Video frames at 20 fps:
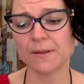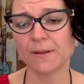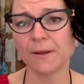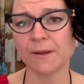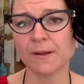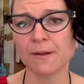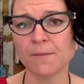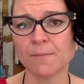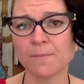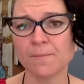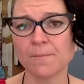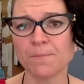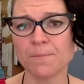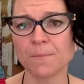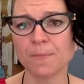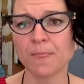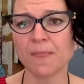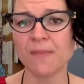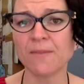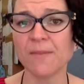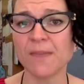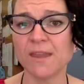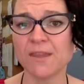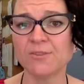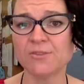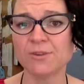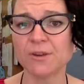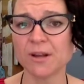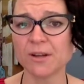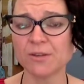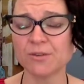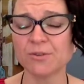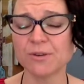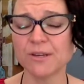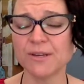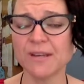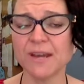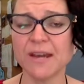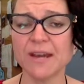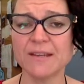in the introductory
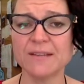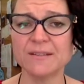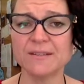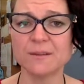days,